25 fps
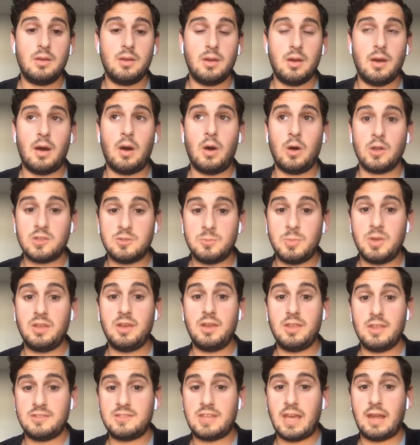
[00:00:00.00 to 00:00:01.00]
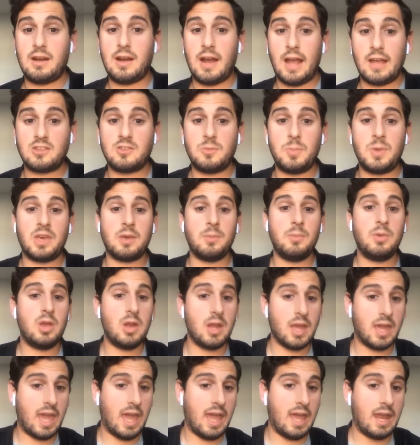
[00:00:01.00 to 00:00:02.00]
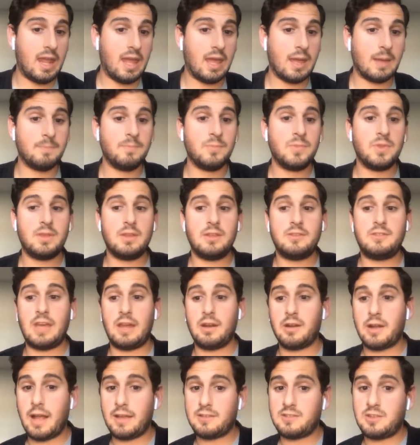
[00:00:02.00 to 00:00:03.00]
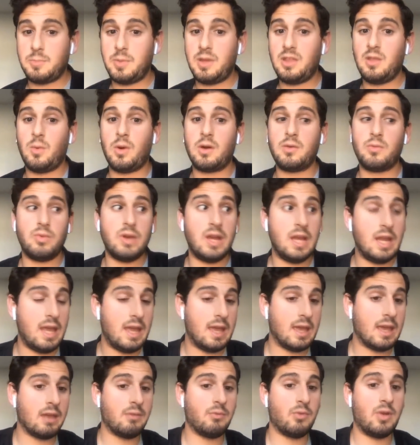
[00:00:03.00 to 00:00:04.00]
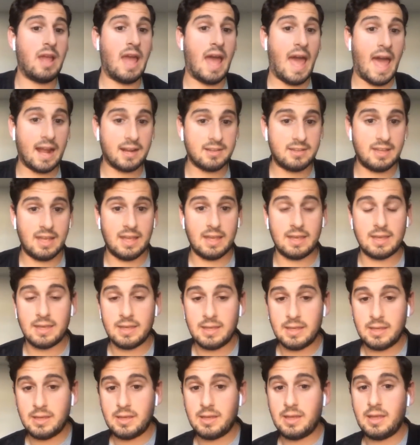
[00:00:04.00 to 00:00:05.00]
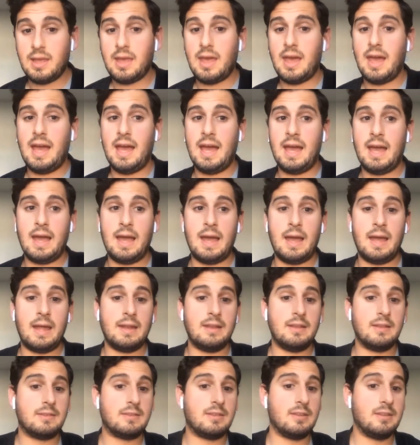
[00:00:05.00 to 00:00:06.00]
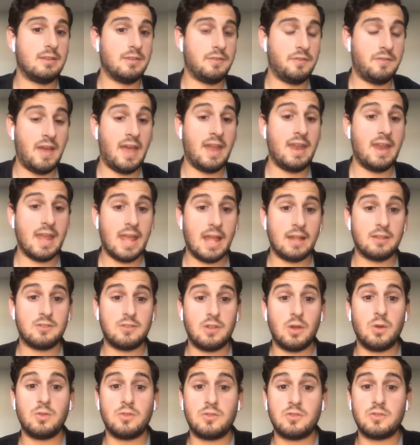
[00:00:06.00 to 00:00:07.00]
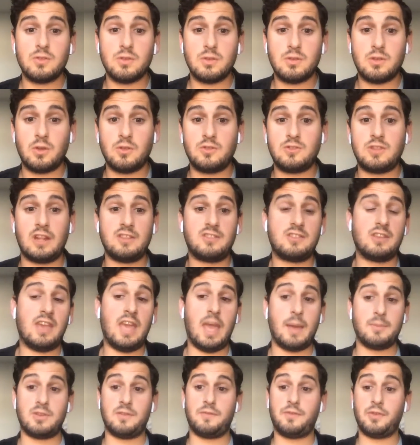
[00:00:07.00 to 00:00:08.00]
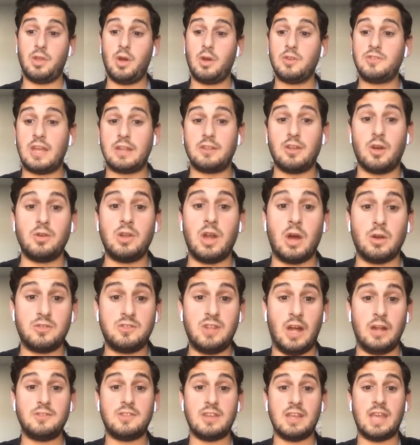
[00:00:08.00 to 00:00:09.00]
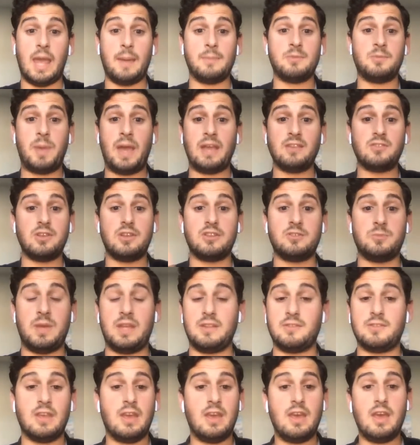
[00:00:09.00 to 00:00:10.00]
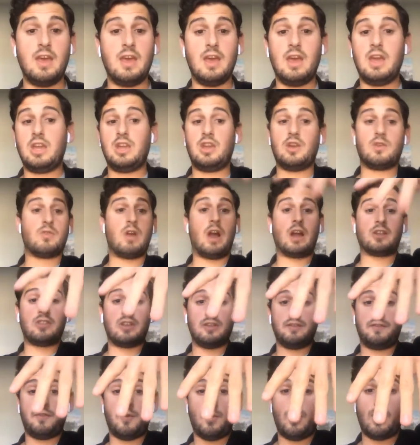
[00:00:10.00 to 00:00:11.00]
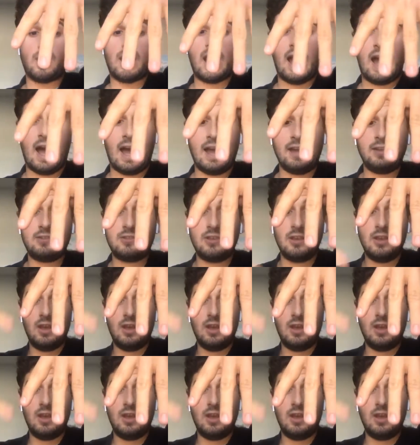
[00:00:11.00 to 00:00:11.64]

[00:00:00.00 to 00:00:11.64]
Ultimately, the center has to be communicating. The center has to be the one reading and reacting and to defend against those stunts in games. And for those that don't know, stunts in games basically just means you're rushing 4 guys,